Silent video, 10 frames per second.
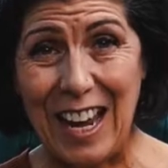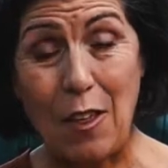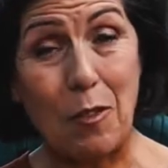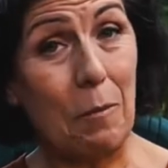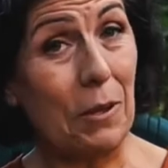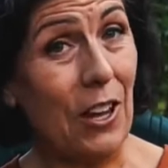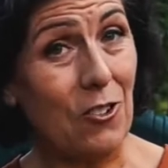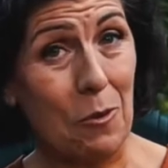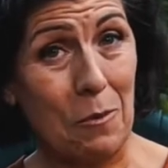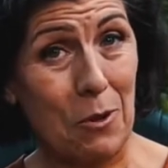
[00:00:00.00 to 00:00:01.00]
and the
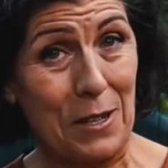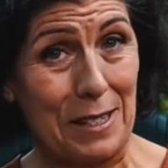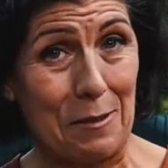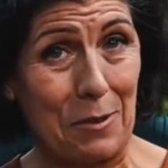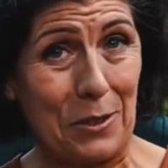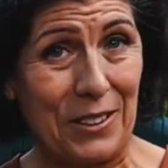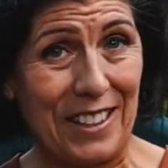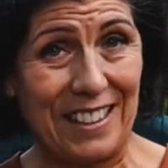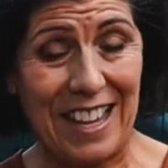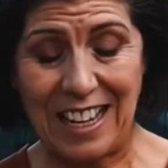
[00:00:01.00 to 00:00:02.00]
pleasure principle
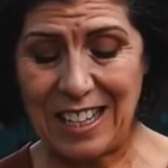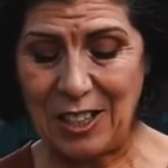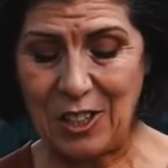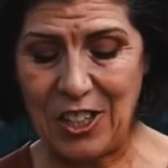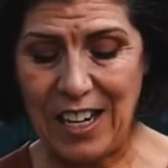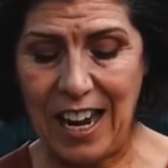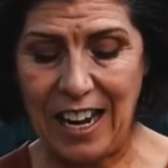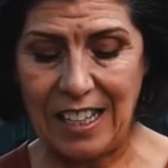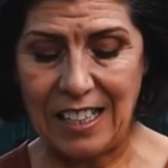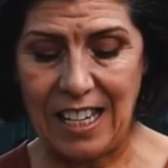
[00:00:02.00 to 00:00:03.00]
that can
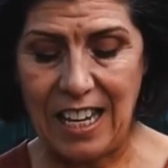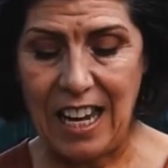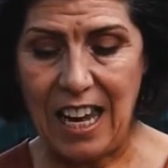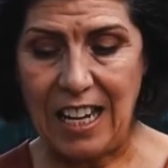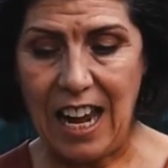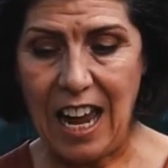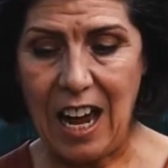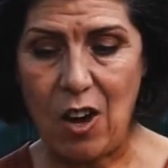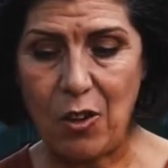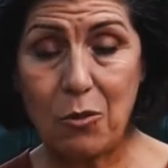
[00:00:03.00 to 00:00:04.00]
create, and
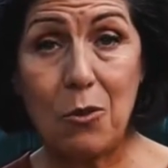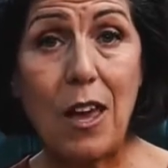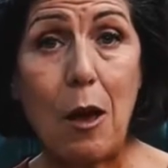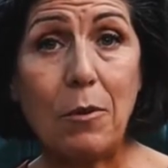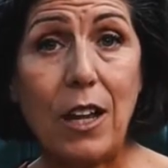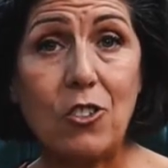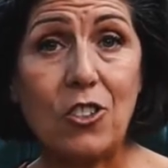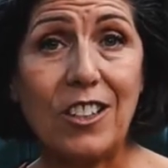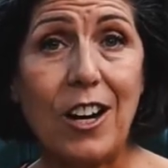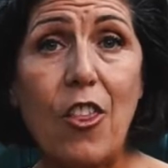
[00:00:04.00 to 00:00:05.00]
how through that
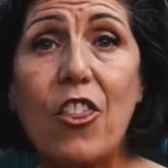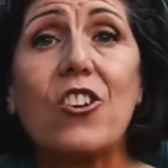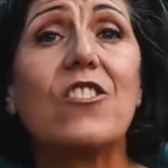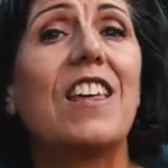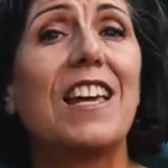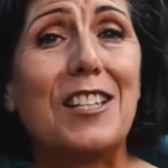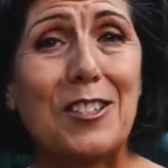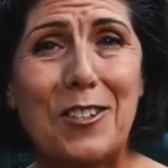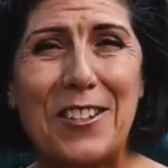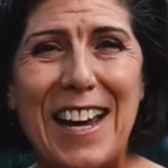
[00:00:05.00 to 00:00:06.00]
pleasure a third thing
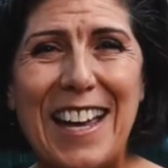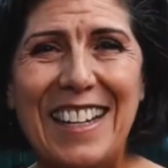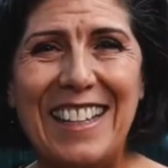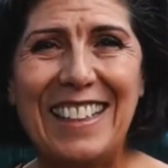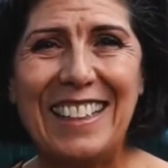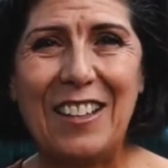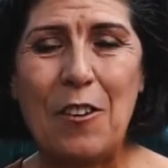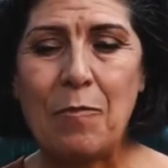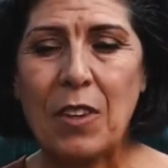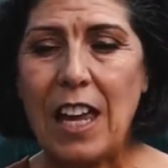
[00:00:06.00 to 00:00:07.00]
is created.
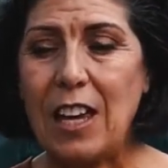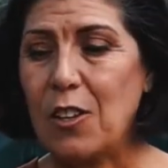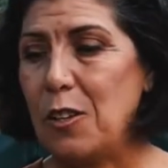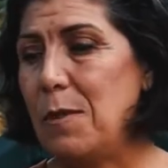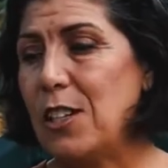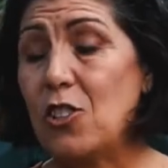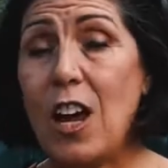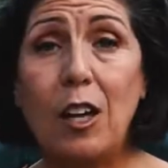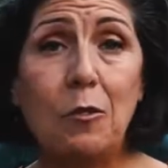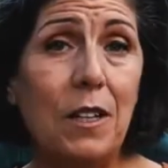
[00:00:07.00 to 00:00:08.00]
It could be a
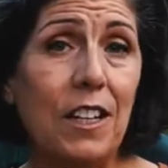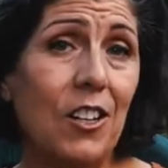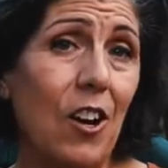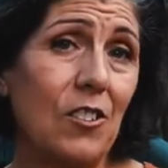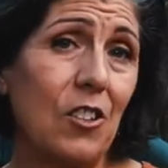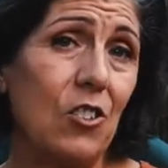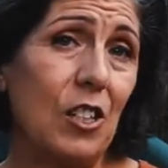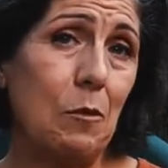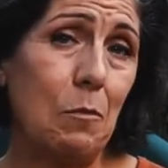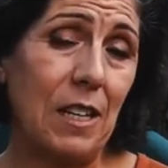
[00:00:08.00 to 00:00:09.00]
child, but it could also
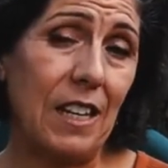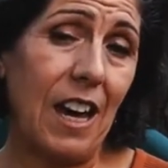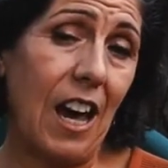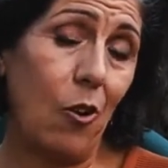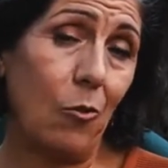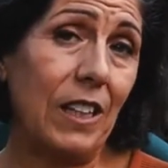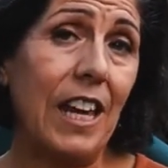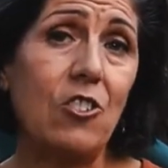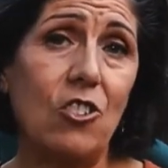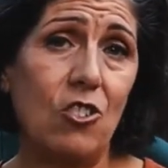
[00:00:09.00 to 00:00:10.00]
just be a
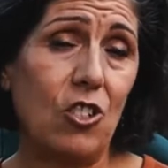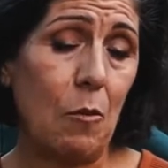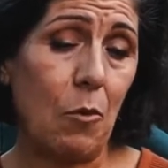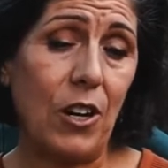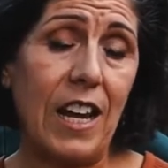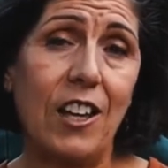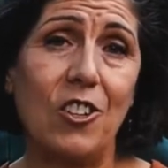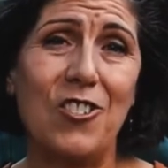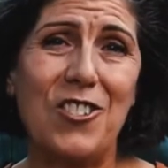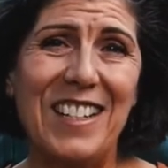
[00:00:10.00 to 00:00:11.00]
relationship or an
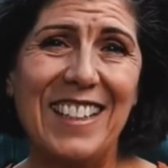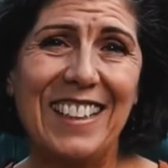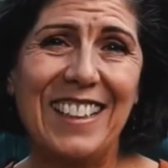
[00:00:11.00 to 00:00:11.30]
energy.